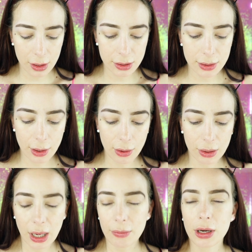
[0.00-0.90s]
So
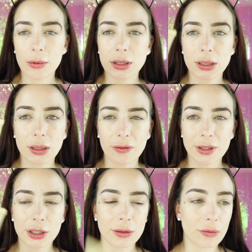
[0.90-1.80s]
I'm going to be using the
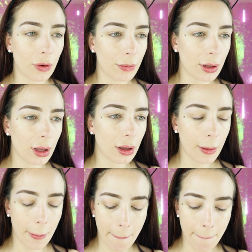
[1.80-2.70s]
Physicians Formula,